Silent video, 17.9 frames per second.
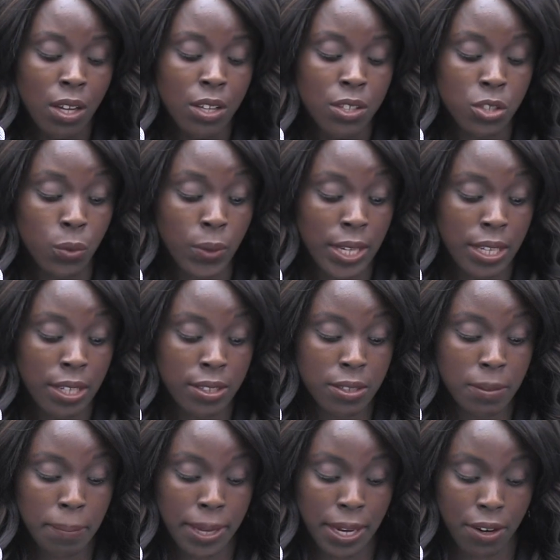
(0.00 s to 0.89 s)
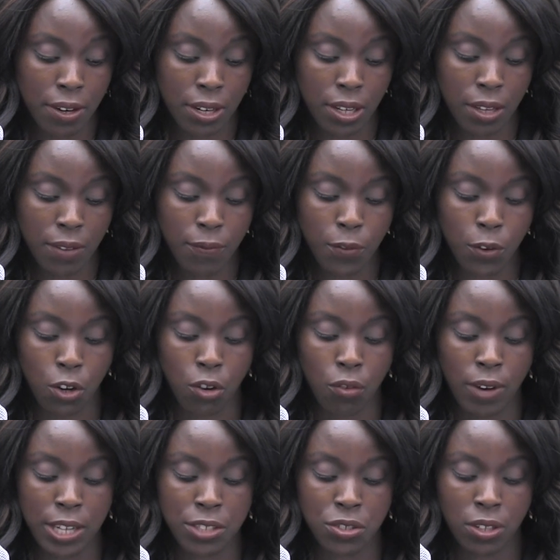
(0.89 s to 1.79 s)
So it is imperative for
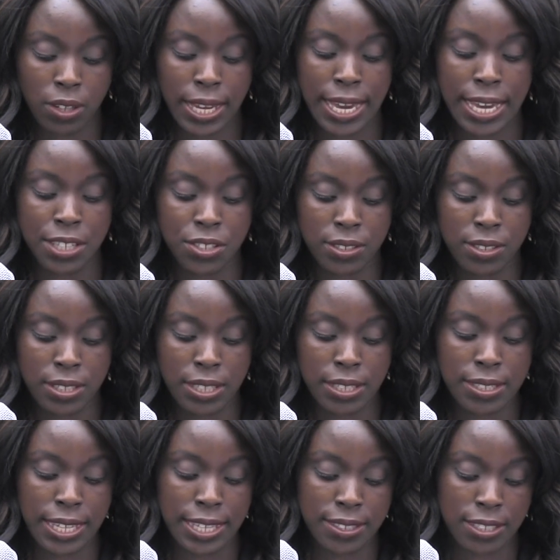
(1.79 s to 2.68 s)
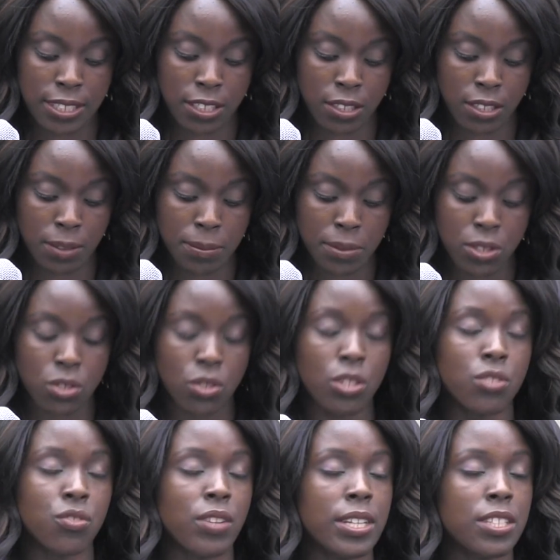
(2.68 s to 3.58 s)
correctional agencies and systems to
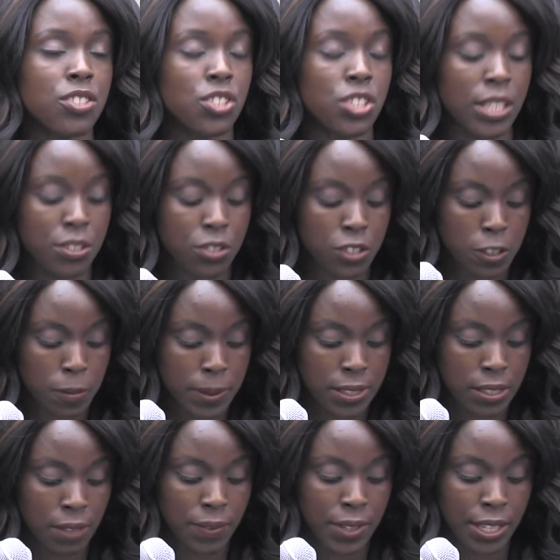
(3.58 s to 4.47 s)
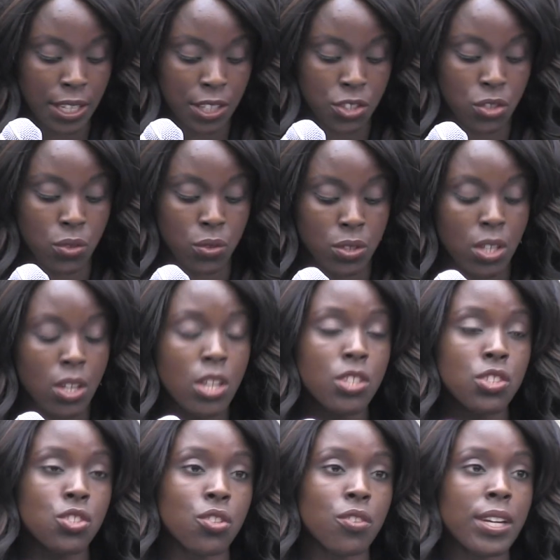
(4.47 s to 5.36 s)
address gender-specific issues
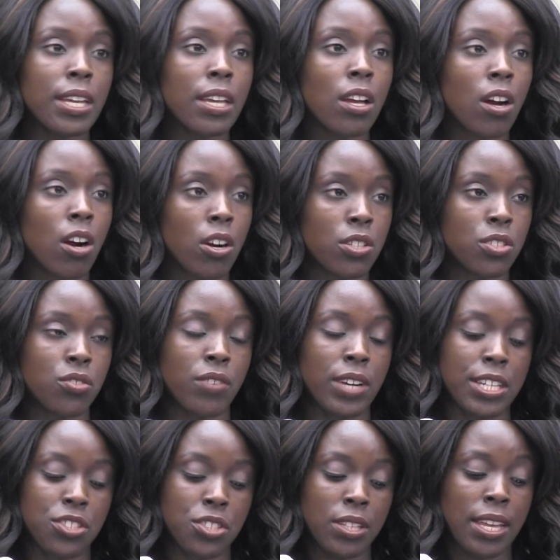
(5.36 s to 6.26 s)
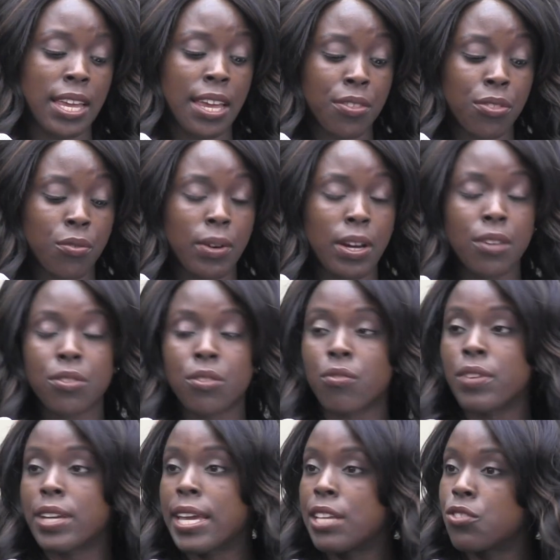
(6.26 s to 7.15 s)
during incarceration and throughout the
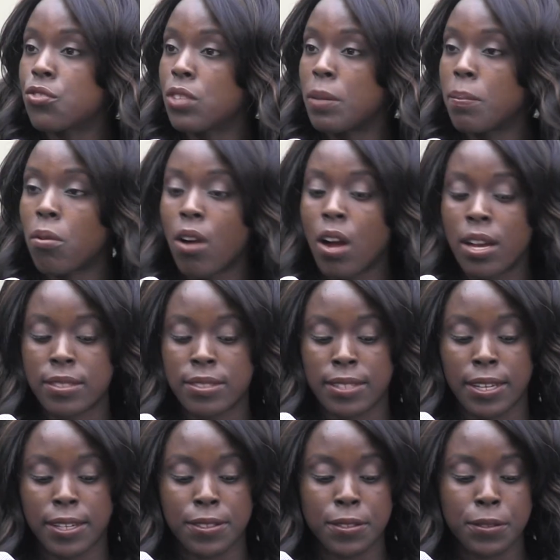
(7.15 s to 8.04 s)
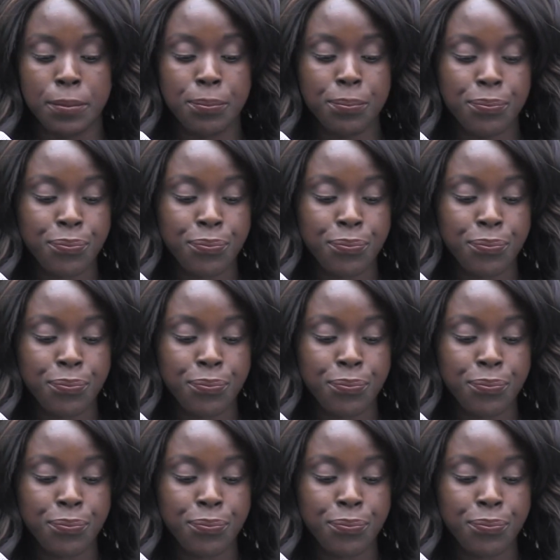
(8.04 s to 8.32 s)
reentry process.